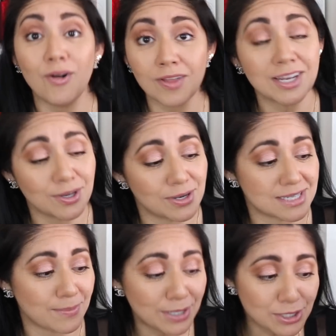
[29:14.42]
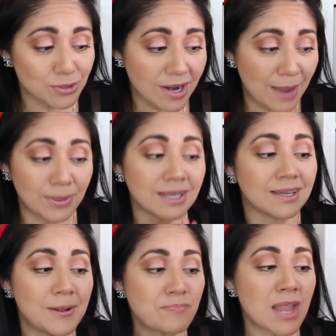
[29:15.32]
All I know is I'm gonna try, I'm gonna,
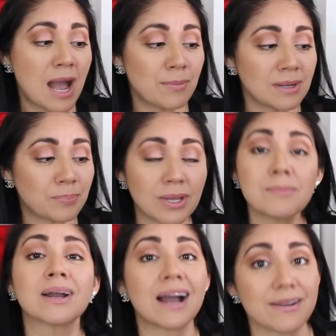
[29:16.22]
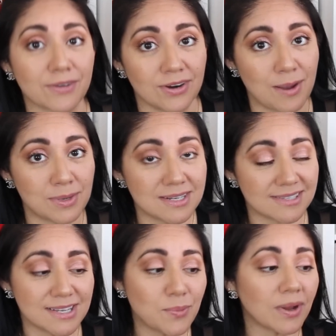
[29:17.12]
I'm going to play MacGyver. I'm going to
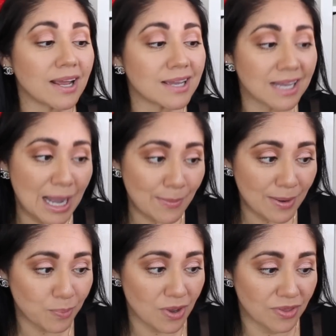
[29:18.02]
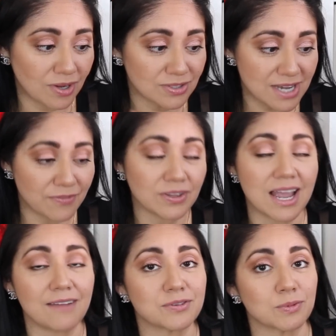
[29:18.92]
see what I can come up with, and I'll definitely
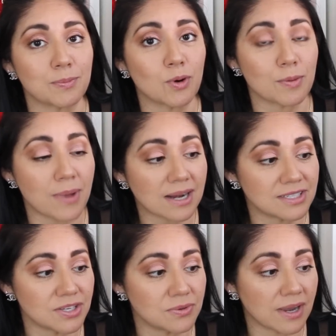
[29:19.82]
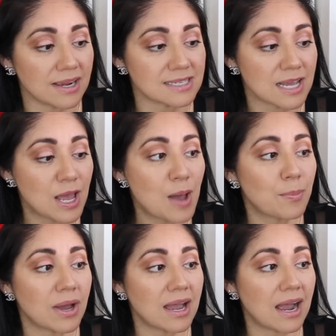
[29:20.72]
have to report back to you guys.
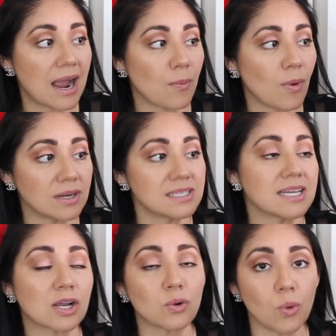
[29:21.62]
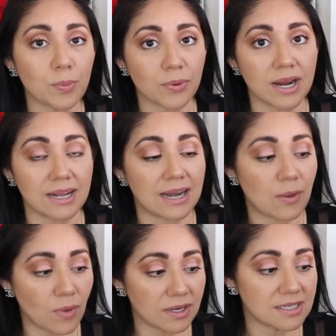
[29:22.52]
But I wanted to incorporate it, and I
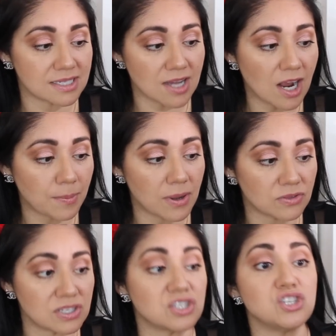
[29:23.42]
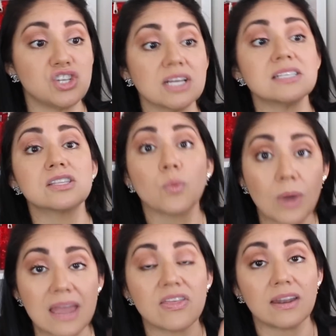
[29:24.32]
wanted to talk about this just the
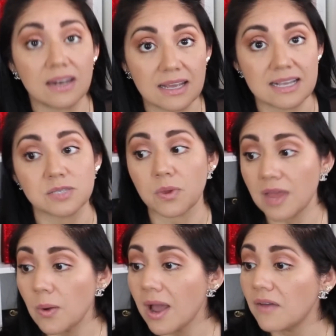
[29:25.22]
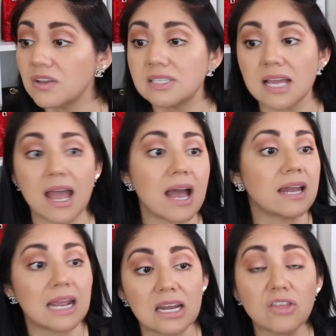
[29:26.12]
way that it is without having to add
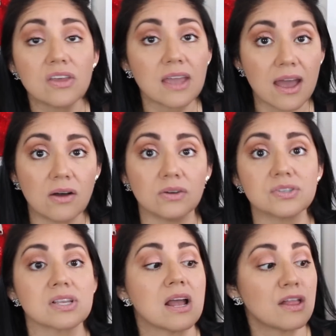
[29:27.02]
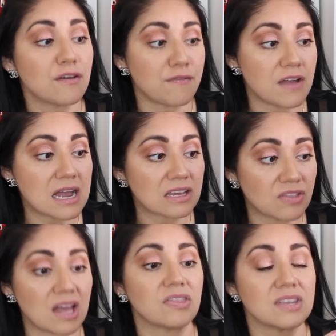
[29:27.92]
anything else. The fact
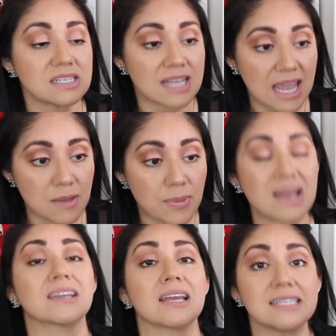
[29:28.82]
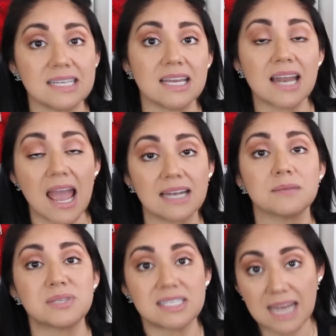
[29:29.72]
that this handbag did end
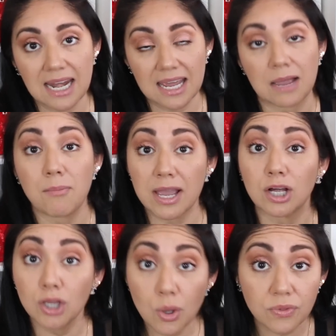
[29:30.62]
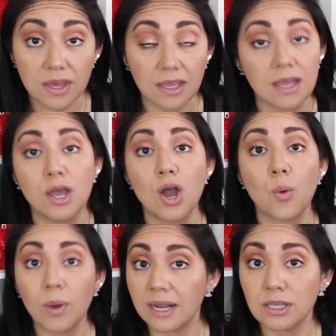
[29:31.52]
up staining my clothing
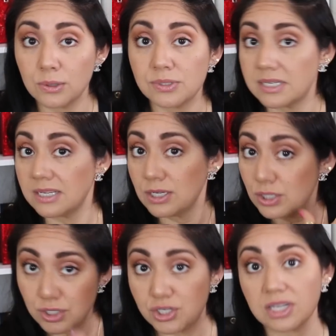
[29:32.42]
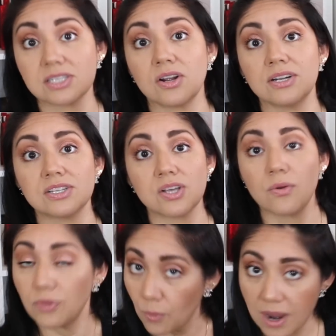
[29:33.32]
when I used it just on its
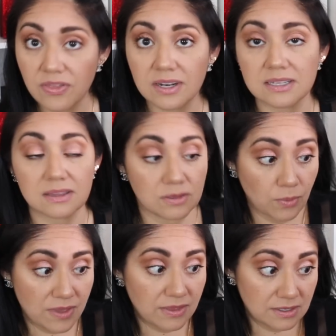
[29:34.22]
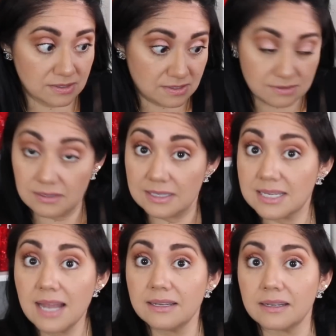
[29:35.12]
own the way that it the way that it's
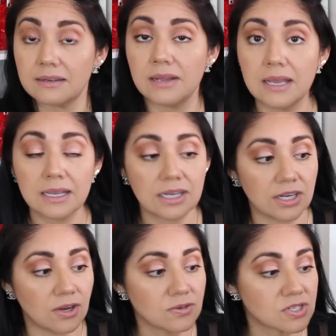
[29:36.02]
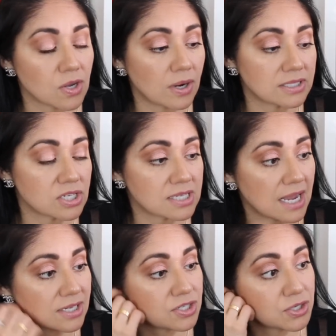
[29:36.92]
intended you know so i just
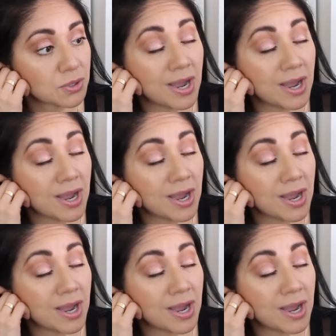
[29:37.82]
had to